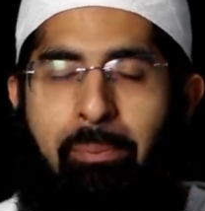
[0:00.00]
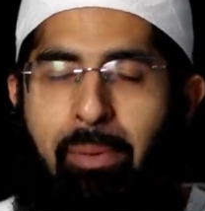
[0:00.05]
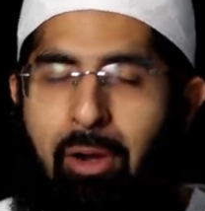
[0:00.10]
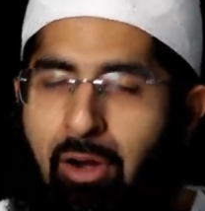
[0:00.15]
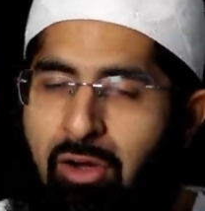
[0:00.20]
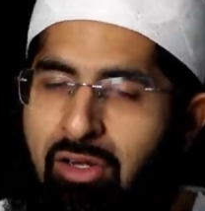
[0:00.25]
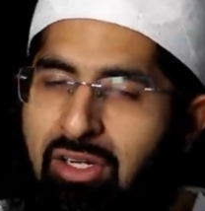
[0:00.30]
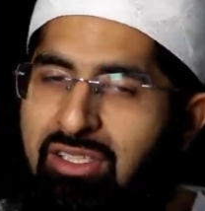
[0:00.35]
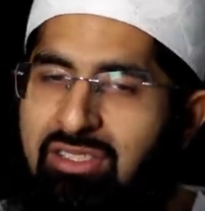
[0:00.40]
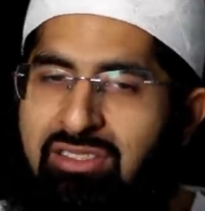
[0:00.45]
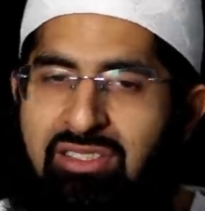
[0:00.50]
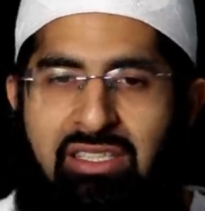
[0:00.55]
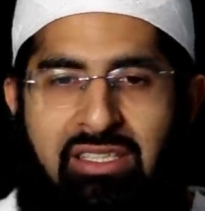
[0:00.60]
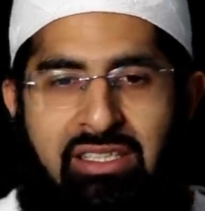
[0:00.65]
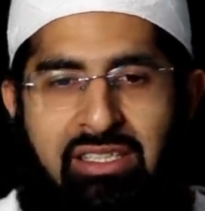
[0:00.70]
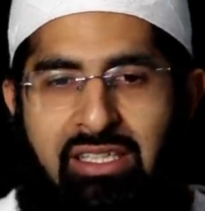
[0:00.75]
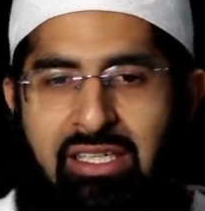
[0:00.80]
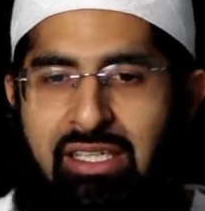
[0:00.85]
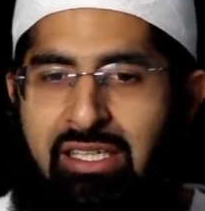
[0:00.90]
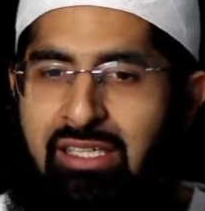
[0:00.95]
But
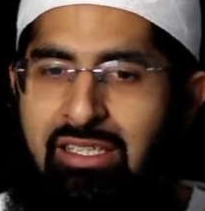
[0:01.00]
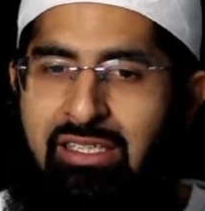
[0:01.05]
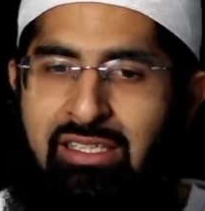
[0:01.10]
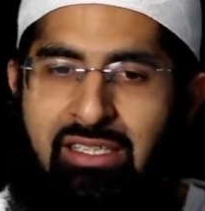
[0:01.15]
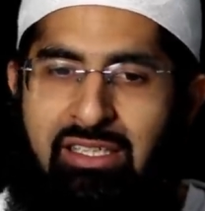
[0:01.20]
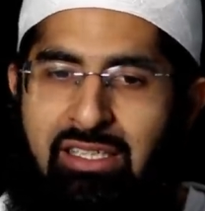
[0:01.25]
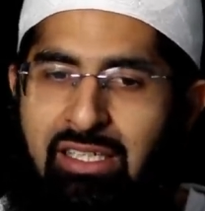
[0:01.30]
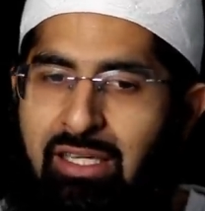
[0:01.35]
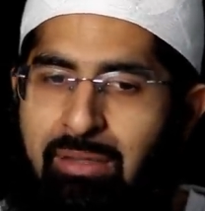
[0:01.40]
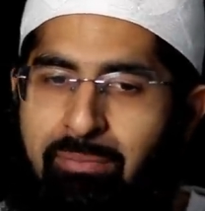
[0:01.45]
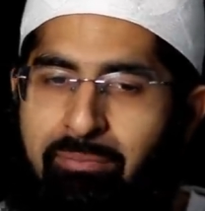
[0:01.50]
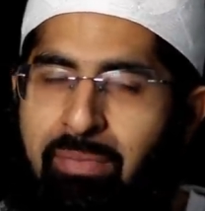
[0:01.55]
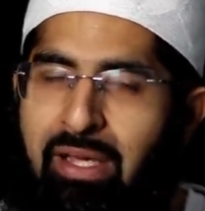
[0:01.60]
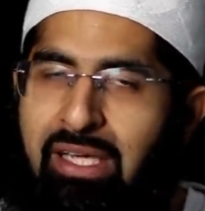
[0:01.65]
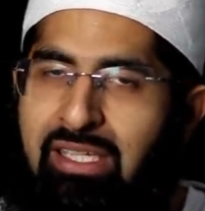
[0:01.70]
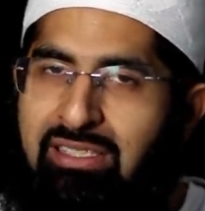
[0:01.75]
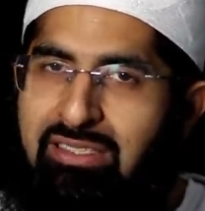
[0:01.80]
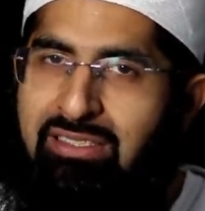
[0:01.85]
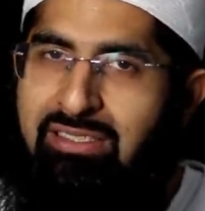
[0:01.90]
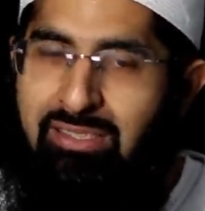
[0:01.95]
honestly, it, it
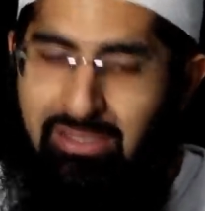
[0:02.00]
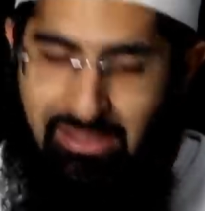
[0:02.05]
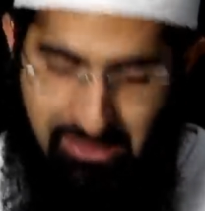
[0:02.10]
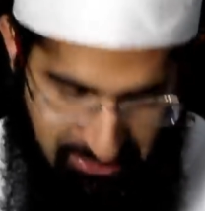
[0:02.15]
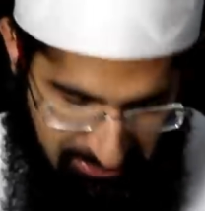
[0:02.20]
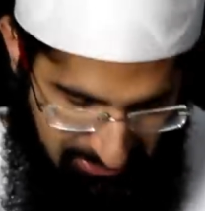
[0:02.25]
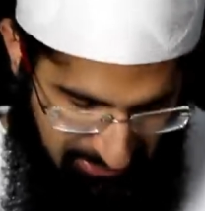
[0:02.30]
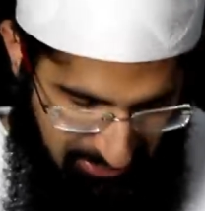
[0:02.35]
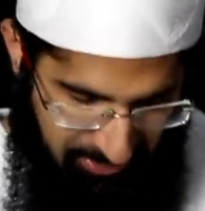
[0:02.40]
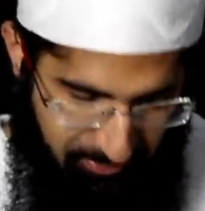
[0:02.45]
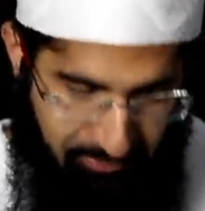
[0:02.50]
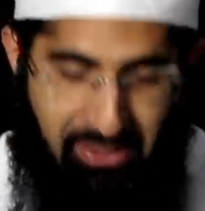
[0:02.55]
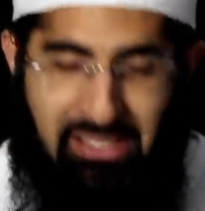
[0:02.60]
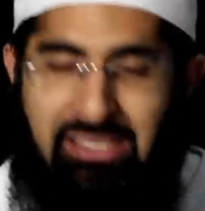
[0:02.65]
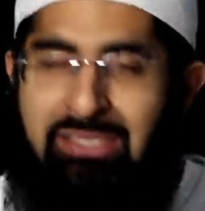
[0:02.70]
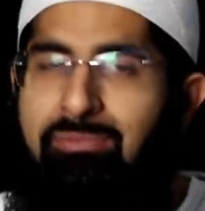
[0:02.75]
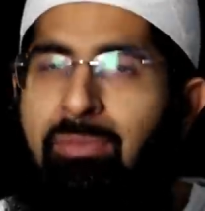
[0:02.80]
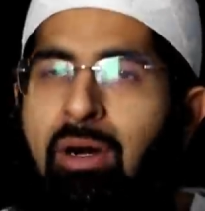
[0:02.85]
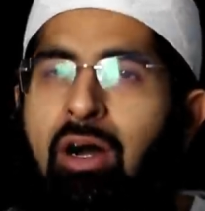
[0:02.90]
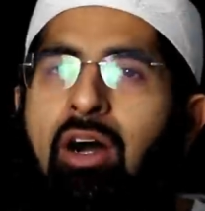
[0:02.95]
makes
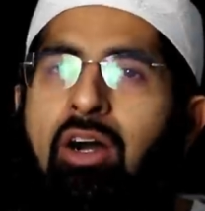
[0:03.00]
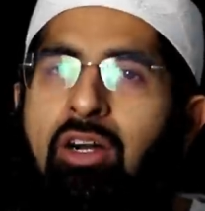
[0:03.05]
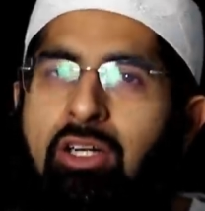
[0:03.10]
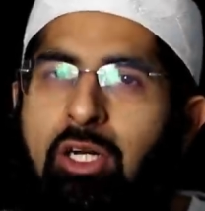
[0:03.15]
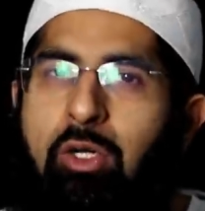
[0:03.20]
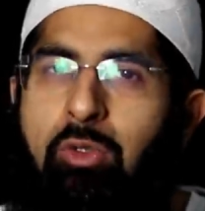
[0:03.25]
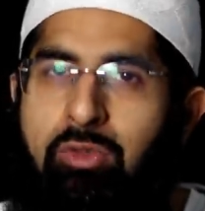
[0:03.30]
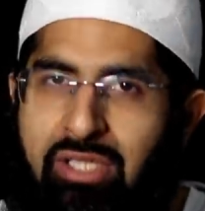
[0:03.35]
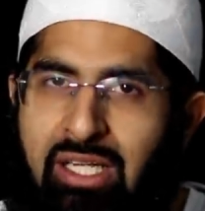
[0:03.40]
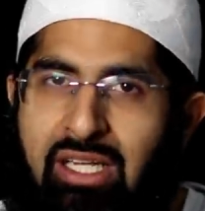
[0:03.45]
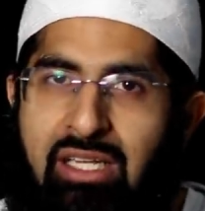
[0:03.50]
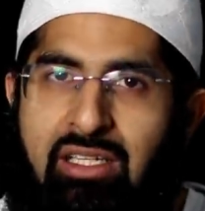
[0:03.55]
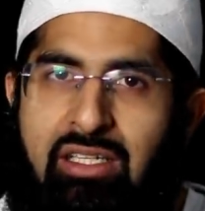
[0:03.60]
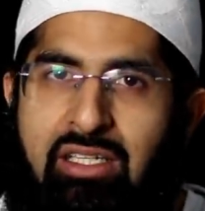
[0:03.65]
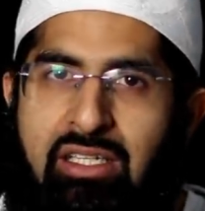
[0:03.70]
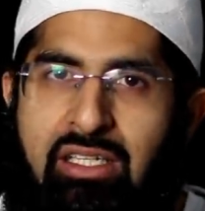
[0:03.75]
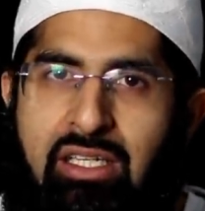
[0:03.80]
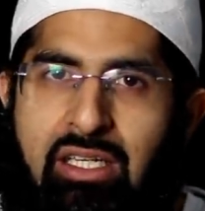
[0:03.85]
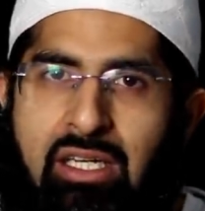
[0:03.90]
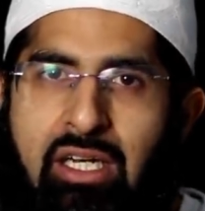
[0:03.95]
makes my heart go
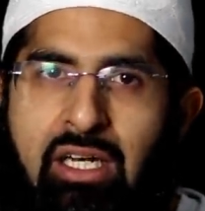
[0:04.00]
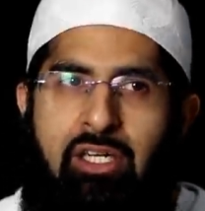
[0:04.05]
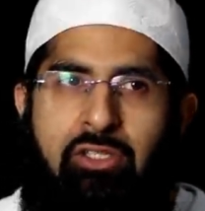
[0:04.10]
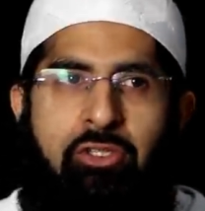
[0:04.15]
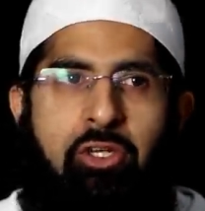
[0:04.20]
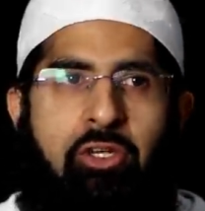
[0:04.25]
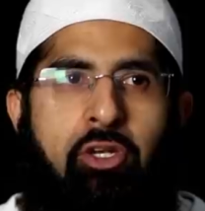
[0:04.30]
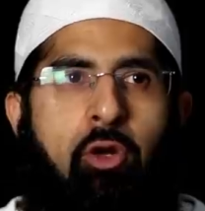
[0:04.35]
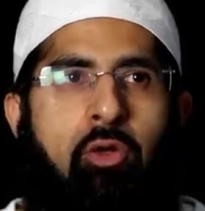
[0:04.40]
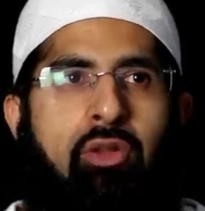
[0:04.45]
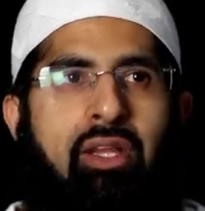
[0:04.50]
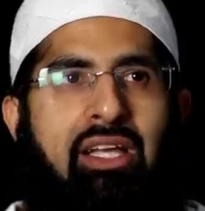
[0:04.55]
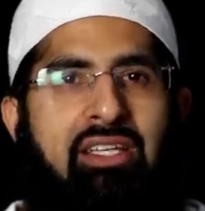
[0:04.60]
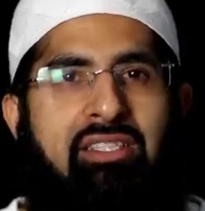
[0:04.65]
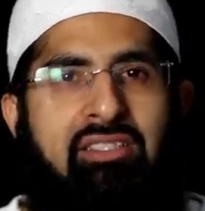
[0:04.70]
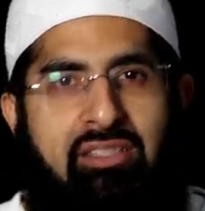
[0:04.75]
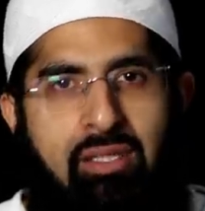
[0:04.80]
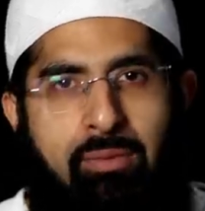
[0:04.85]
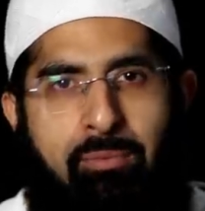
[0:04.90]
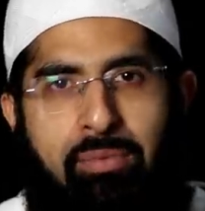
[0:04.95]
tingly to know
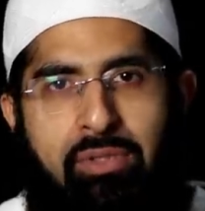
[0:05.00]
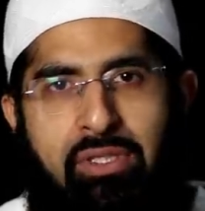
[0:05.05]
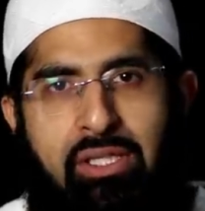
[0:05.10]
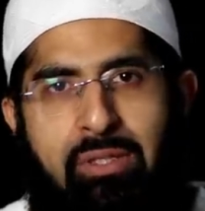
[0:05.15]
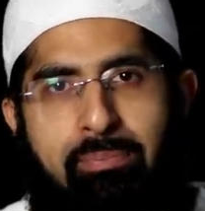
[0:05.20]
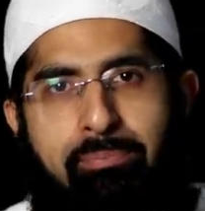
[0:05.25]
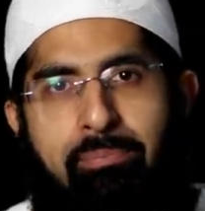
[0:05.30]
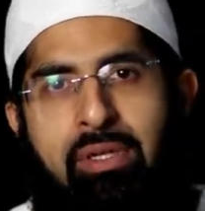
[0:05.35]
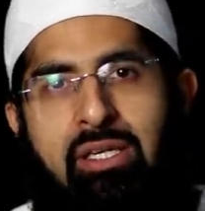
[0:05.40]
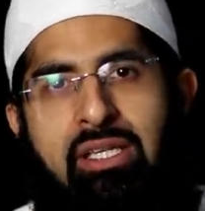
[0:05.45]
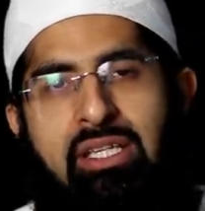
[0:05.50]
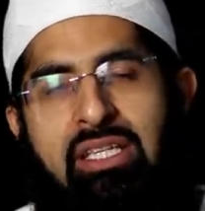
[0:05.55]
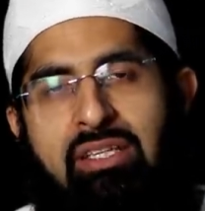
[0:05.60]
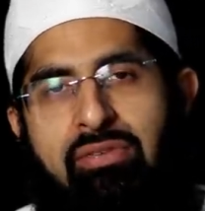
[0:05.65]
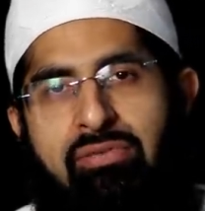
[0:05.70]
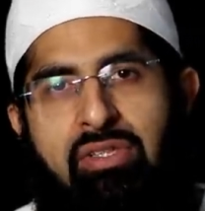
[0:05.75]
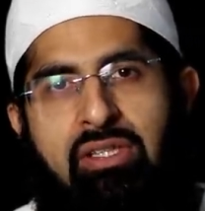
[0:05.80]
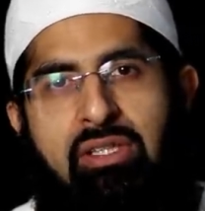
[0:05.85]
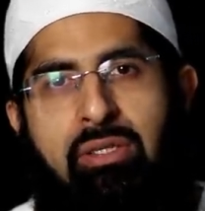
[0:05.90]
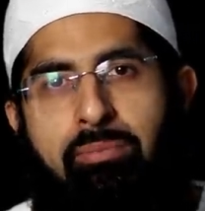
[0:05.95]
that somebody
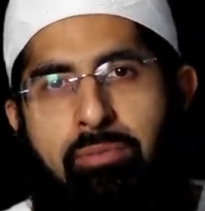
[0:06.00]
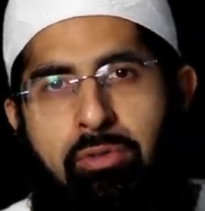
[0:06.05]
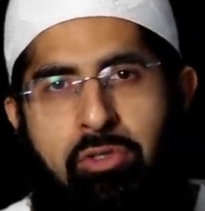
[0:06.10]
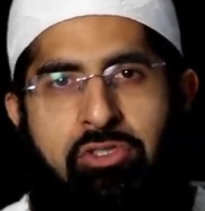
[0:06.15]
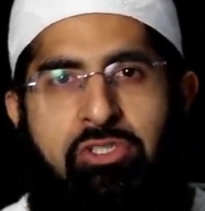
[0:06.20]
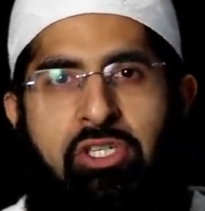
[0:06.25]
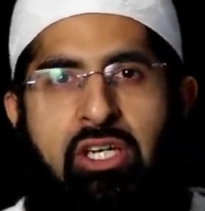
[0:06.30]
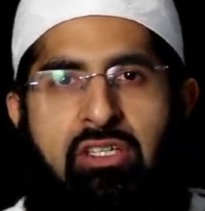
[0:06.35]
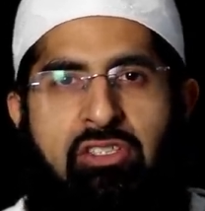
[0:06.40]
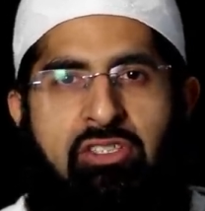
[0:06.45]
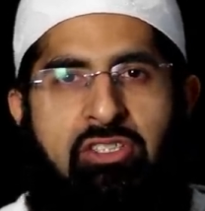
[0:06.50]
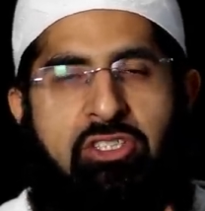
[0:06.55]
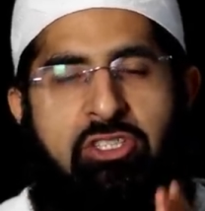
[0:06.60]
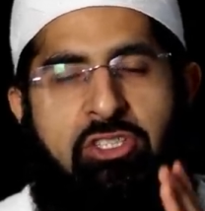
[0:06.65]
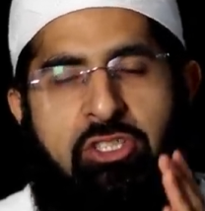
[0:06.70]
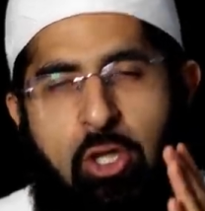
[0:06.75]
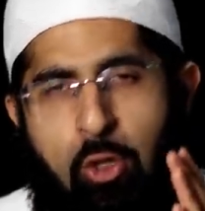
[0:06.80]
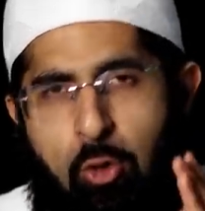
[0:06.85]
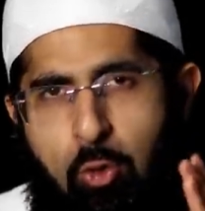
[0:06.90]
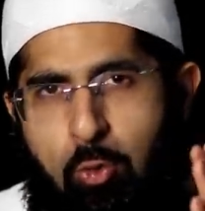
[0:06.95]
believed in the project
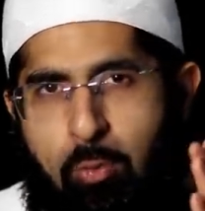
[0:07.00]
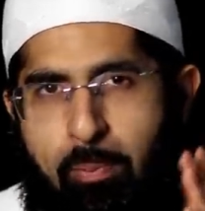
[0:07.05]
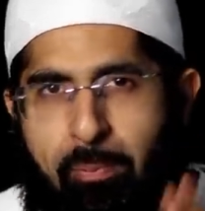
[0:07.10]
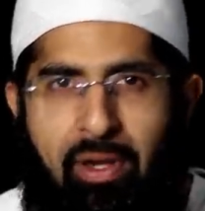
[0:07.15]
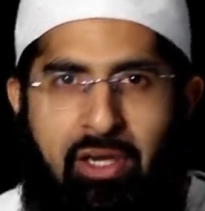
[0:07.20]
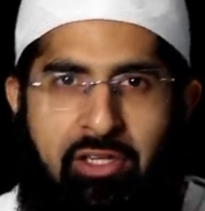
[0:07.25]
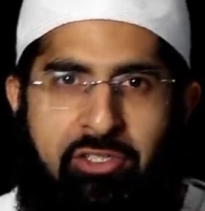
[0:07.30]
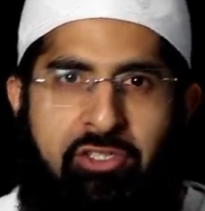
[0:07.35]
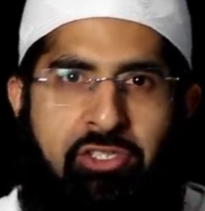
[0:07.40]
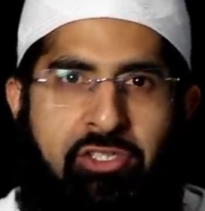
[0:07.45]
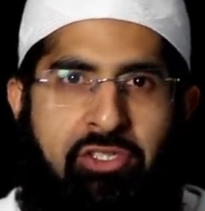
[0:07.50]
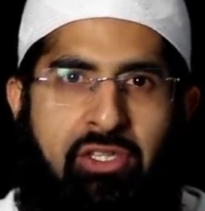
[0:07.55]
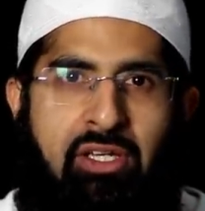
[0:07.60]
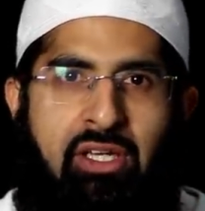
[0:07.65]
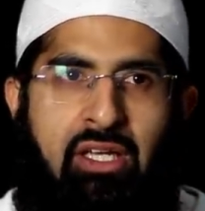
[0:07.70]
so much.